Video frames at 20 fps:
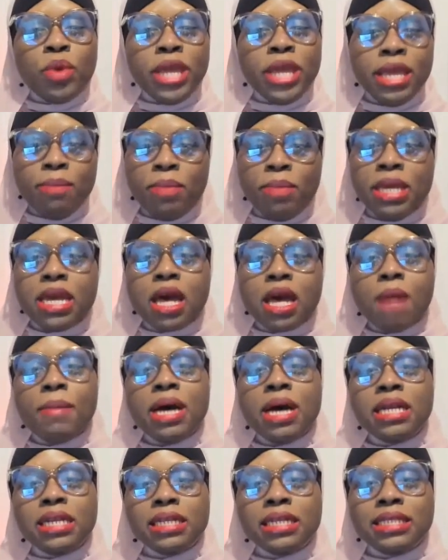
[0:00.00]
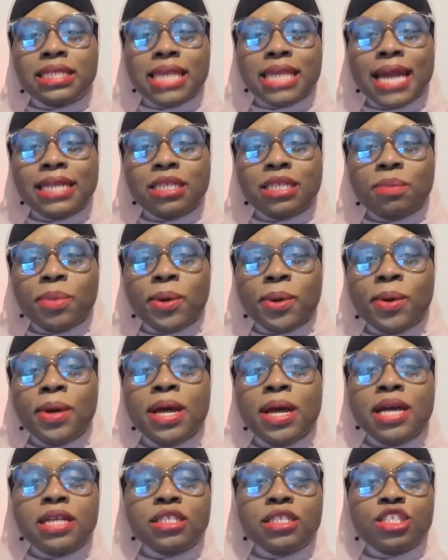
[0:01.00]
We become undetectable
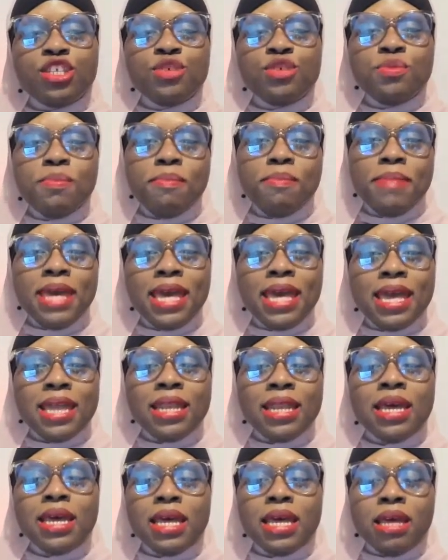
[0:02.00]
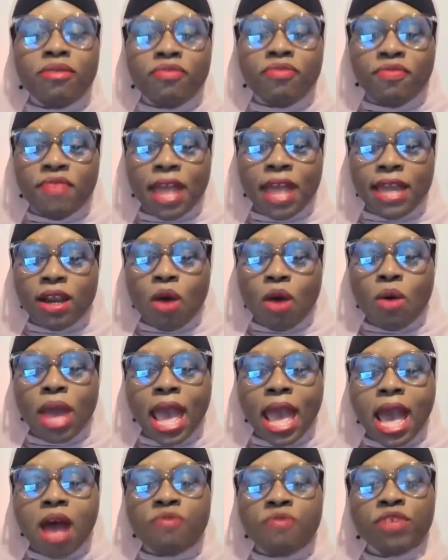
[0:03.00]
to men if they don't
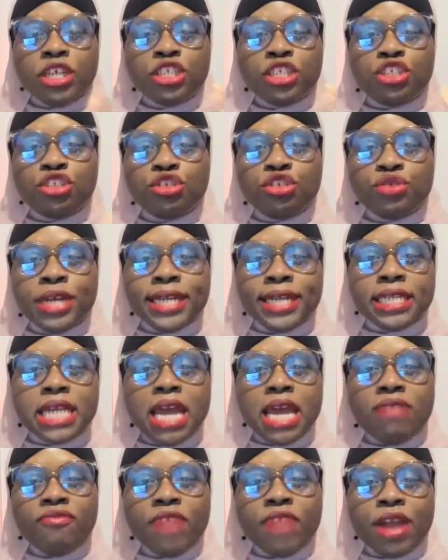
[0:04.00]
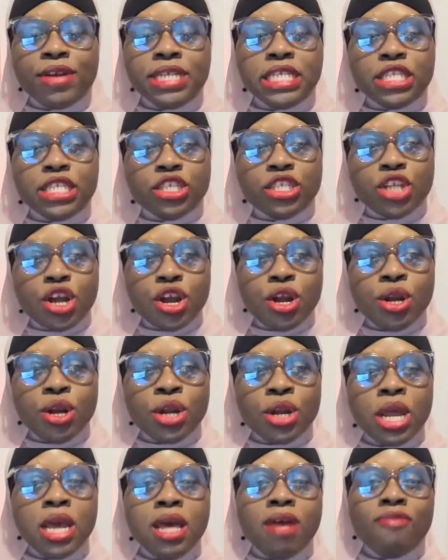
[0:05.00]
have a strict and very
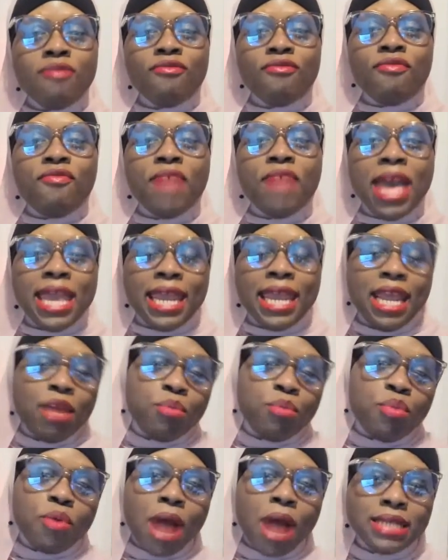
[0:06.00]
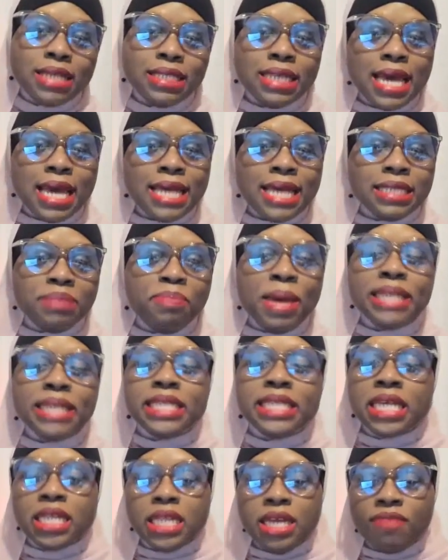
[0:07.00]
stern vetting process.
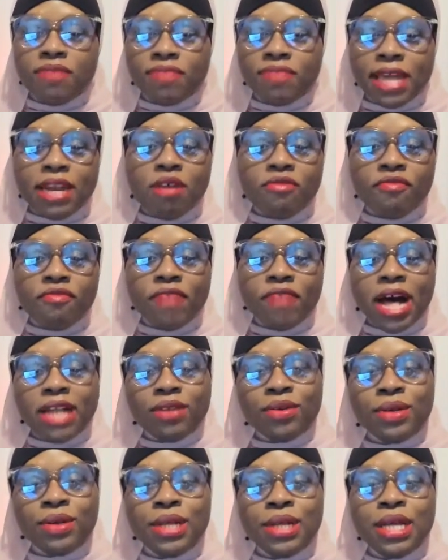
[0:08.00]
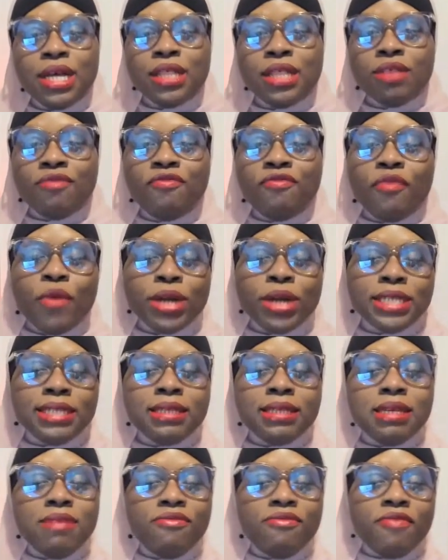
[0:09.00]
Basically, if they don't follow the
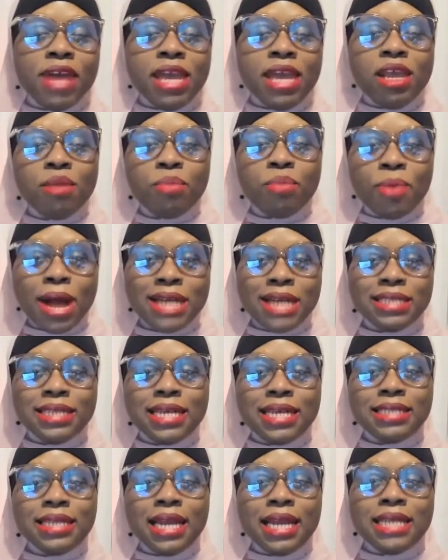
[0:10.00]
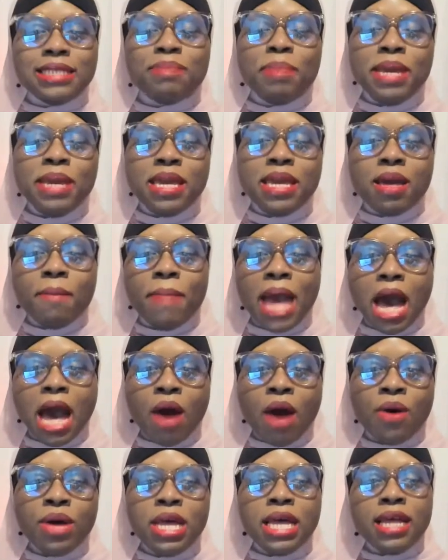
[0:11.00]
4T vetting process that I speak
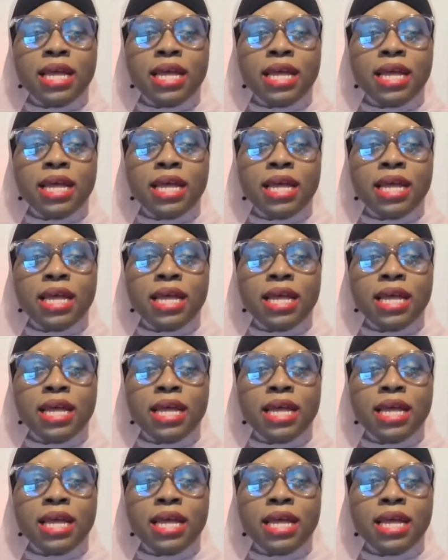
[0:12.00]
about,